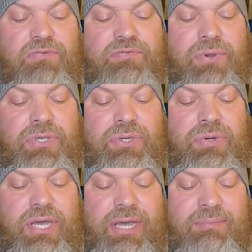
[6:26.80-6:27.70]
For
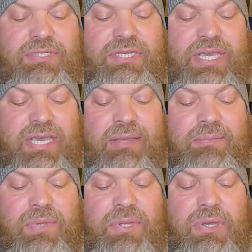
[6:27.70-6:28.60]
you come to
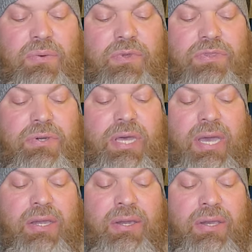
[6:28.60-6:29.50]
him with your
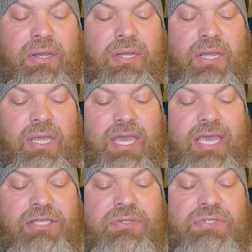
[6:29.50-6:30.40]
hunger,
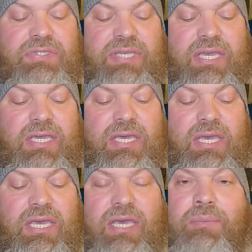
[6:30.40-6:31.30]
and you seek
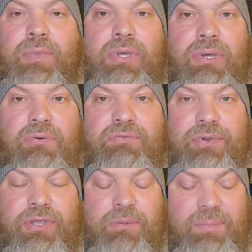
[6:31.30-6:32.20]
him
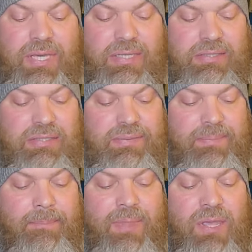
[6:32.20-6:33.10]
for your peace.
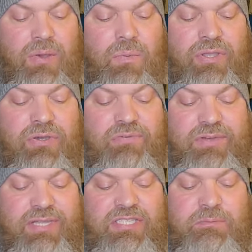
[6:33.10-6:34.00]
When your
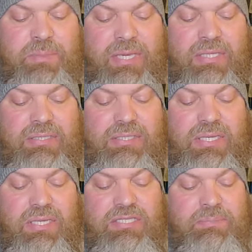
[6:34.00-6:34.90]
friend
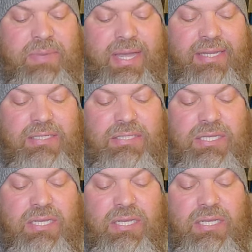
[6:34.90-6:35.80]
speaks his mind,
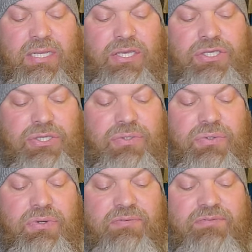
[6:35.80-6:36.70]

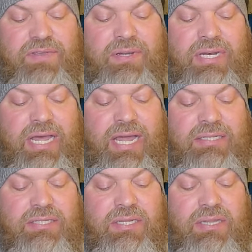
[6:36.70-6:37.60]
you fear
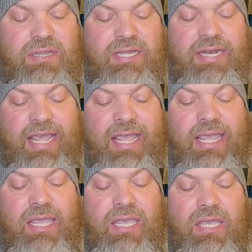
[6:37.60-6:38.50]
not the
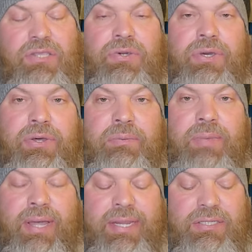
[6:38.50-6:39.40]
nay in your own
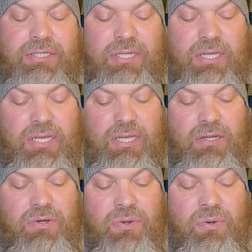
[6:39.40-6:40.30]
mind,
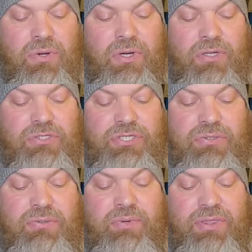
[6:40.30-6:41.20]
nor do
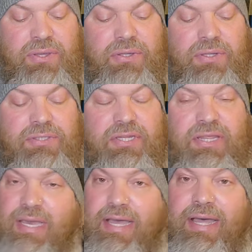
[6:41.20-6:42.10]
you withhold
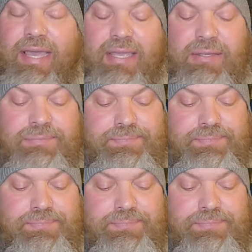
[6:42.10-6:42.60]
the I.